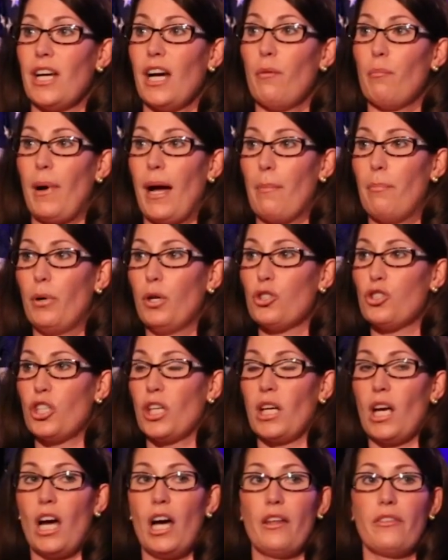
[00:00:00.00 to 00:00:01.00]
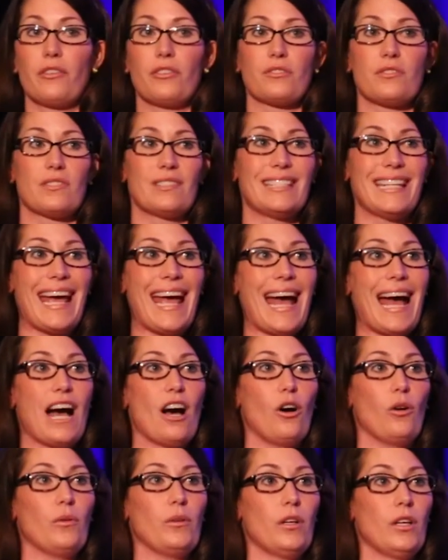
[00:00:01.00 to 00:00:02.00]
up by pushing others
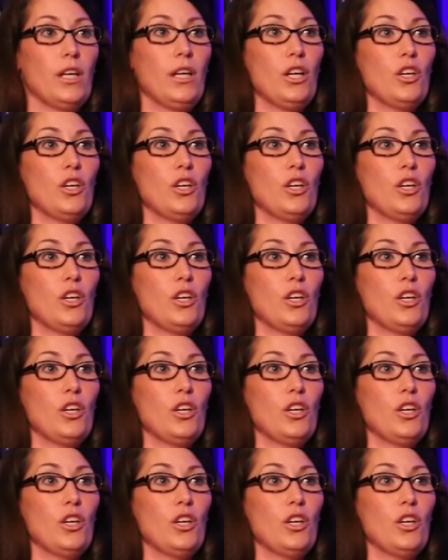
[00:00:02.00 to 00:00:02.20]
down?